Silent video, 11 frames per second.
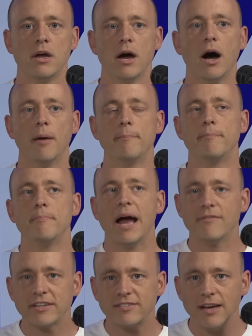Um,
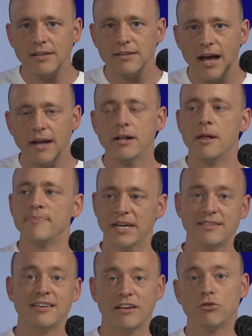having said that,
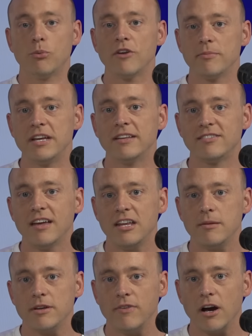it takes away from the
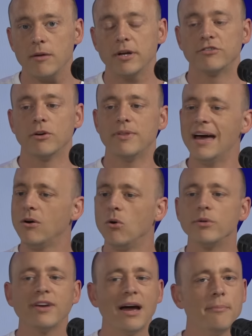in-stadium environment. So that
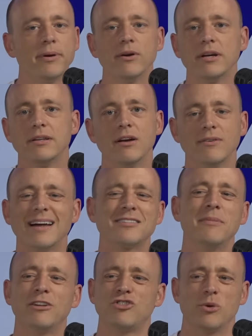whole time period there, not to
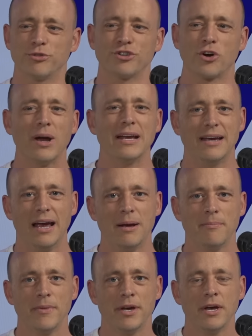mention it was a great
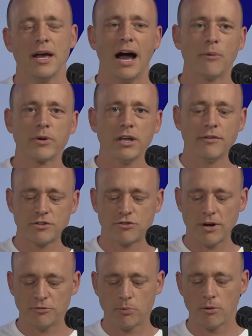game. I would love to
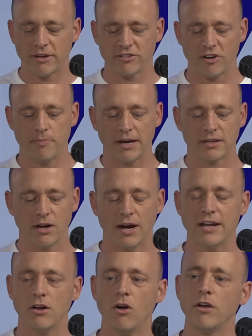transport myself back there.
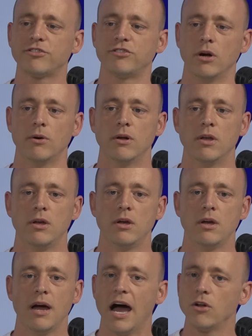And also,
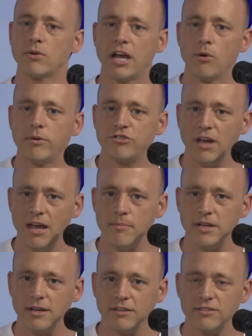I don't care which game
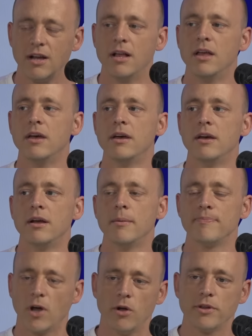it is,
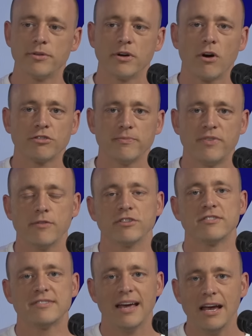although there are some favorites.
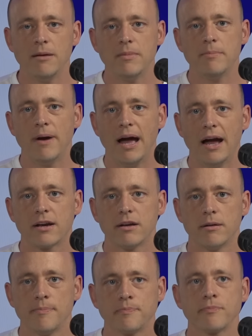Take me back
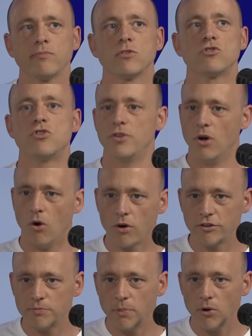to the
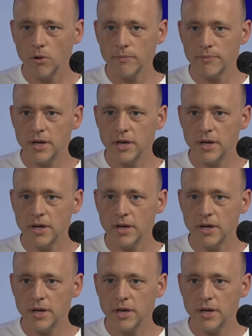Orange Bowl.